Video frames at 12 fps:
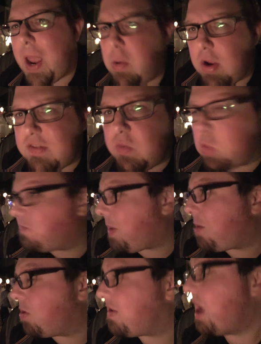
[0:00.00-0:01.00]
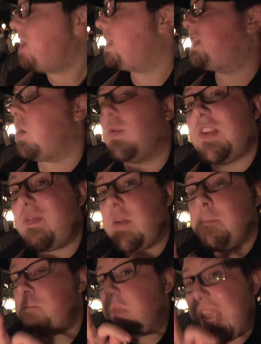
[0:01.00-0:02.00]
Pirates? Where's Pirates? Yeah. Like, there was
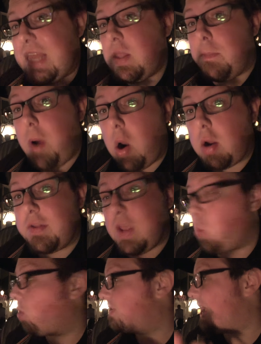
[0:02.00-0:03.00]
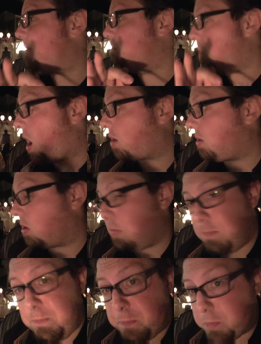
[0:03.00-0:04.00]
even, in the park, there was a model
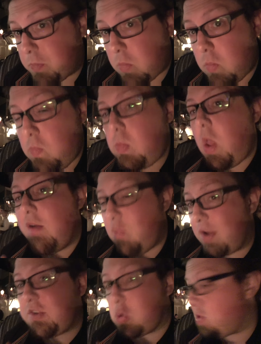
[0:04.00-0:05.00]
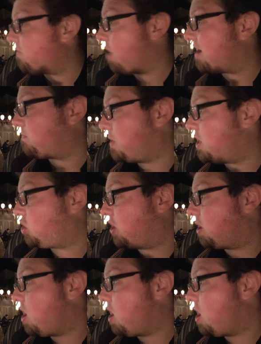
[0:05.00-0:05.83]
of Western River Expedition.